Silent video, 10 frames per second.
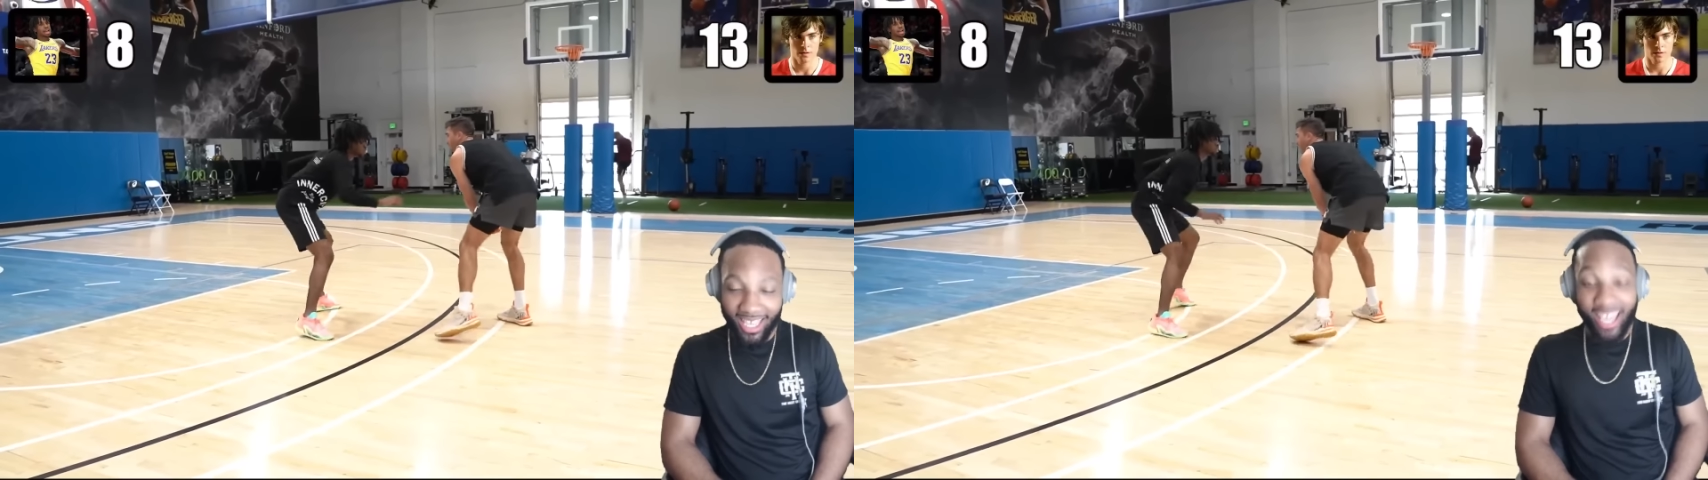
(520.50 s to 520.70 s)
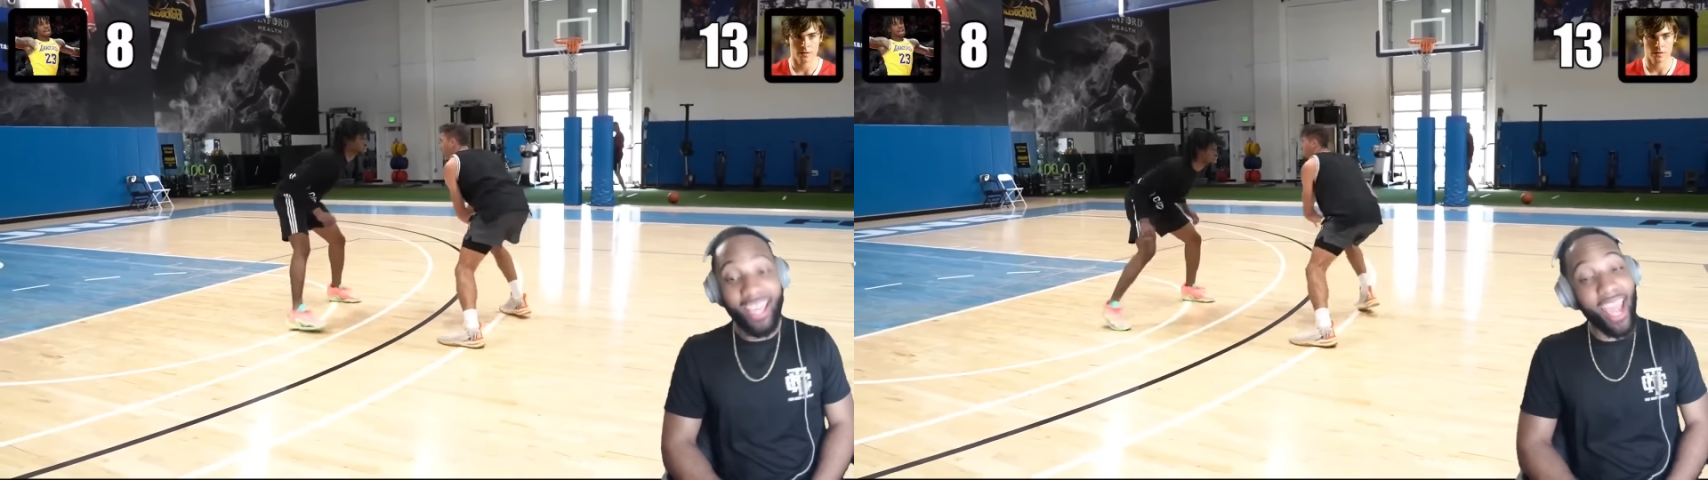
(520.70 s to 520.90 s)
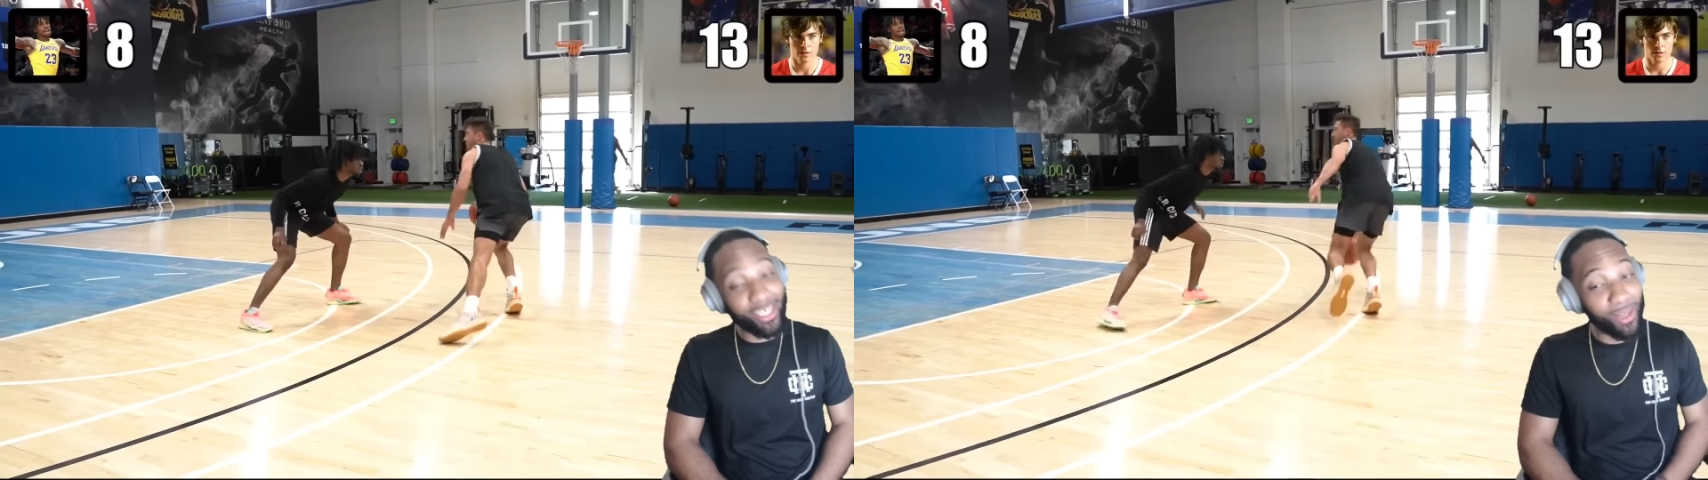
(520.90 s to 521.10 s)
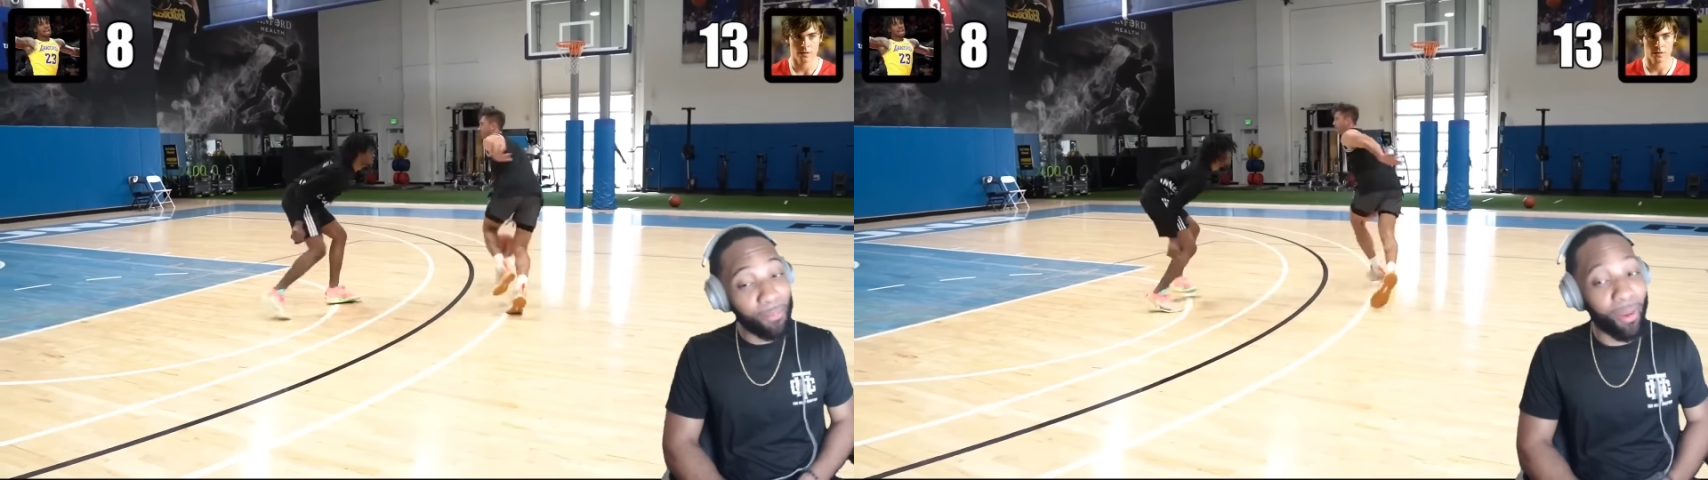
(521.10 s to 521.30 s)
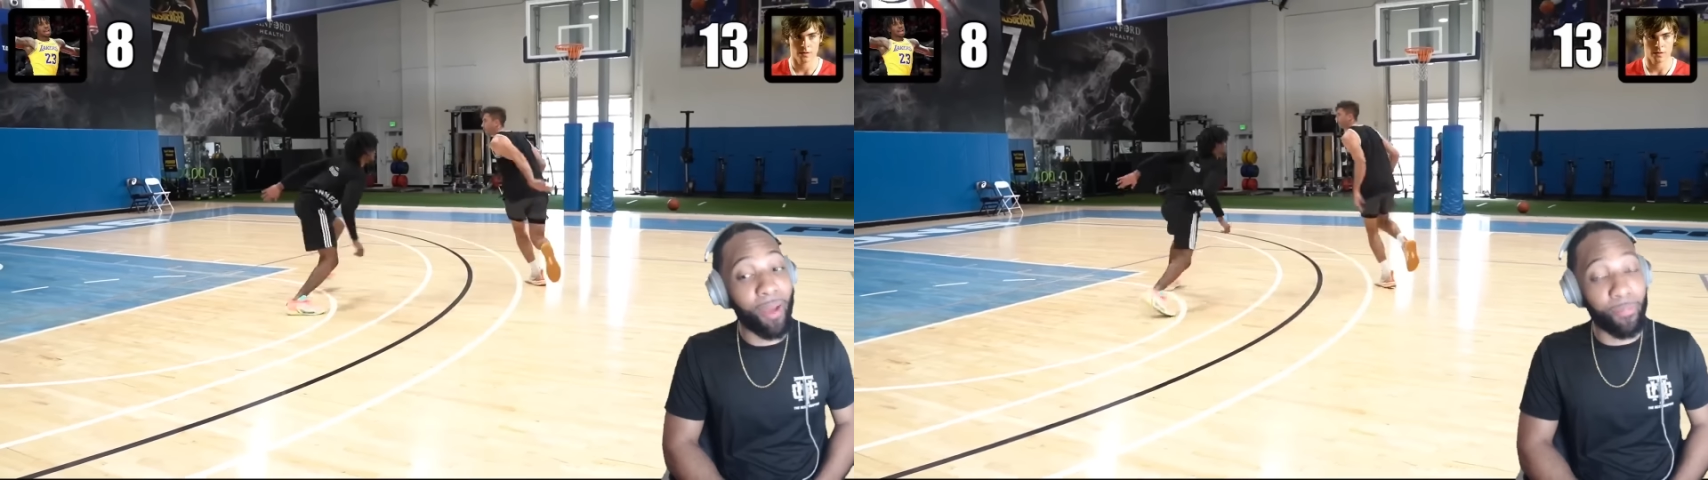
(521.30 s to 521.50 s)
He actually
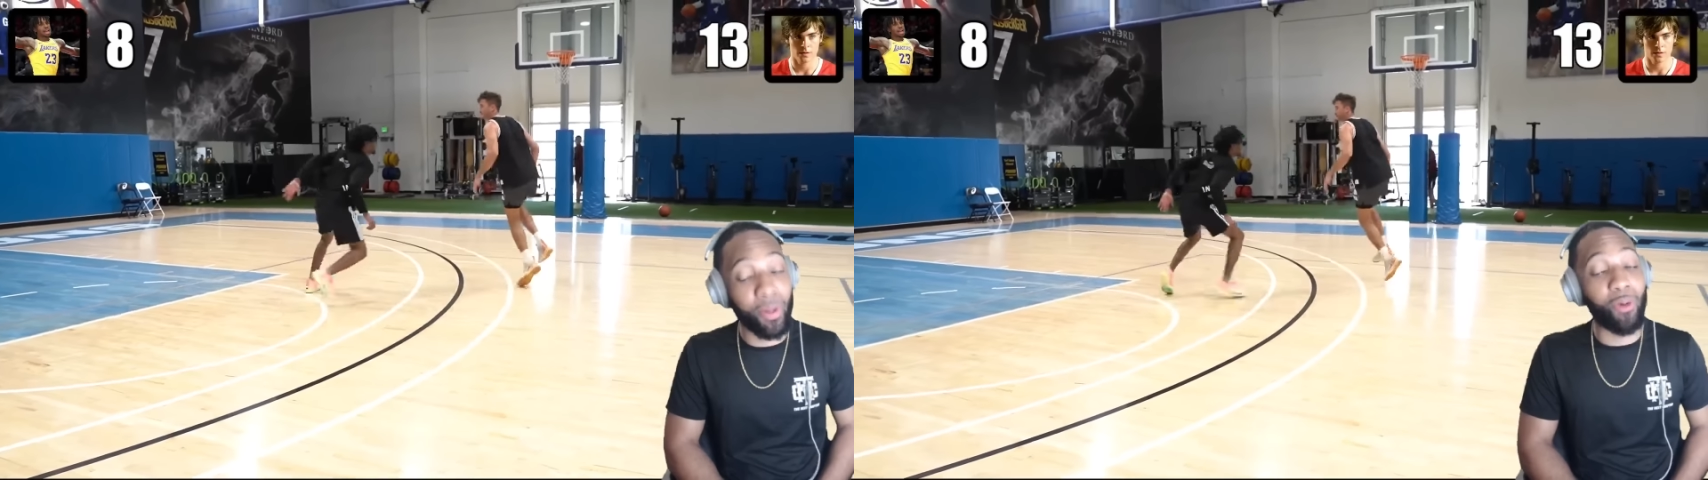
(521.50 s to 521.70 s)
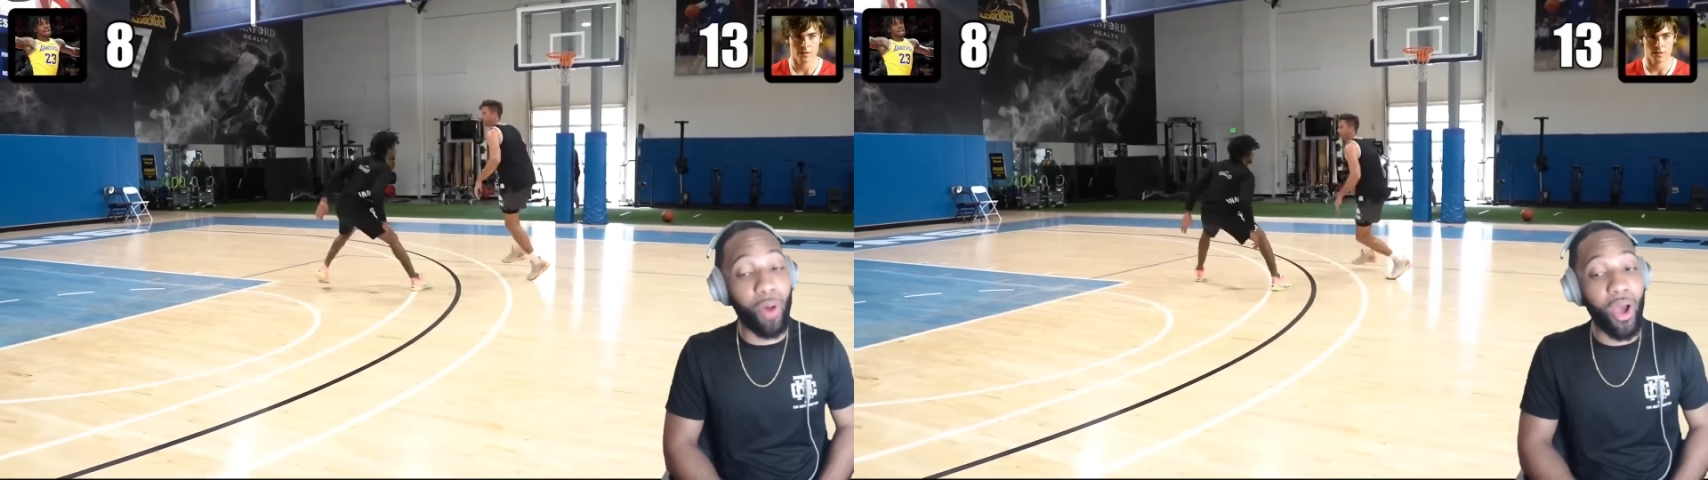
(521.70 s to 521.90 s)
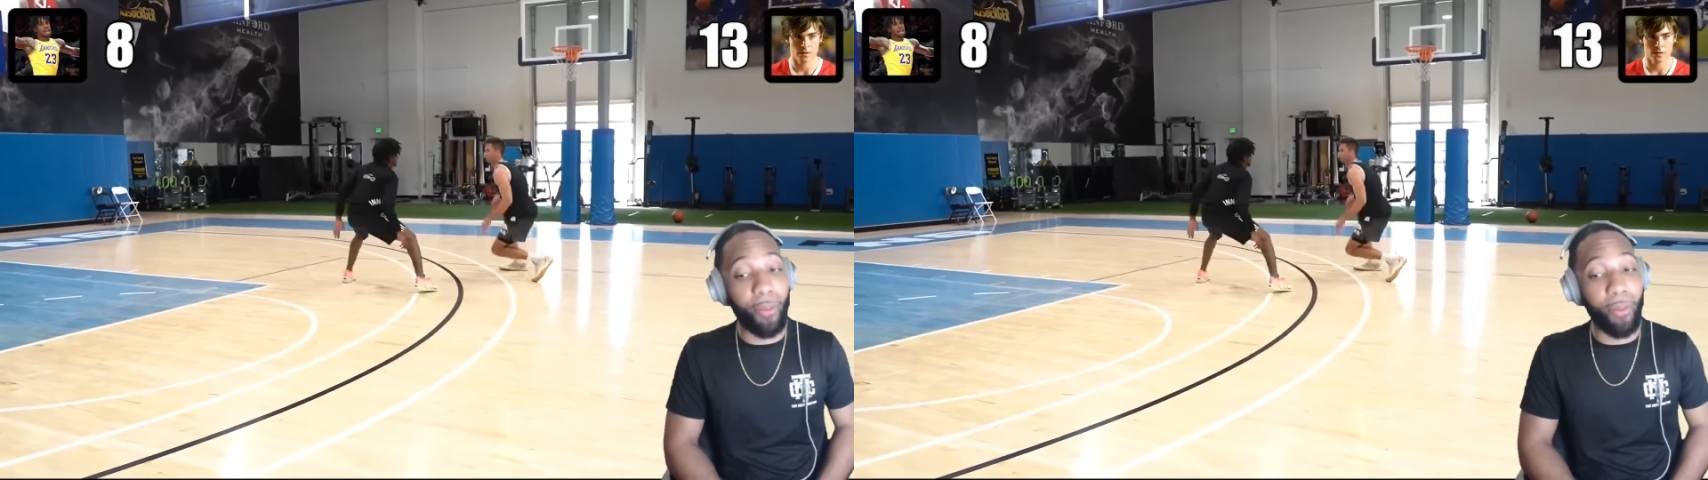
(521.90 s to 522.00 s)
playing pretty well.